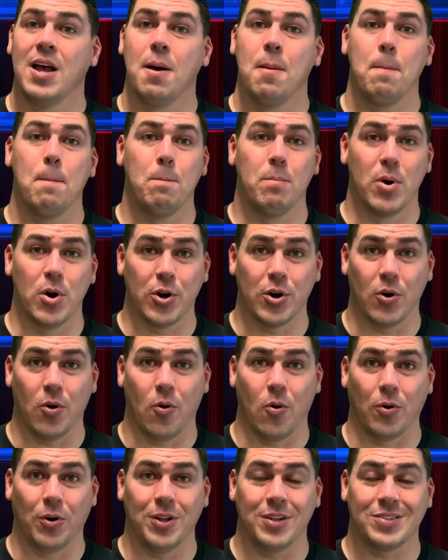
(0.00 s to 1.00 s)
murder
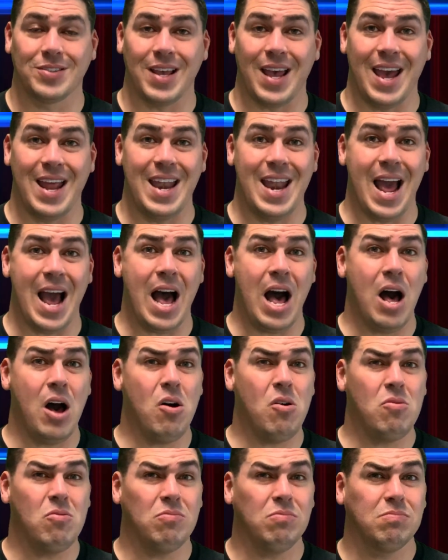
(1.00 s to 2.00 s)
hornets, and
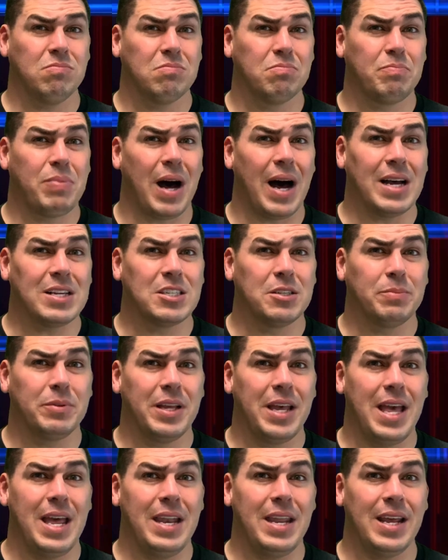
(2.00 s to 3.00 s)
now possibly
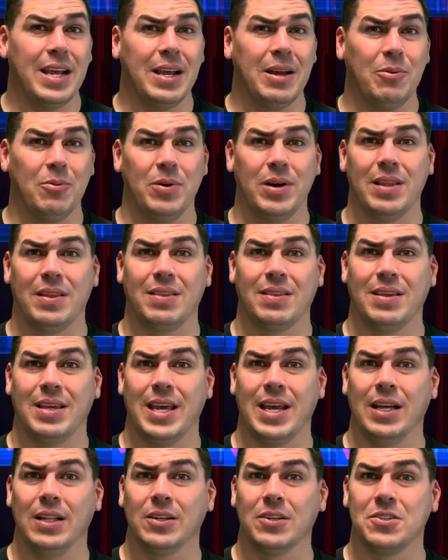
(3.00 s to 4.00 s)
ending it with killer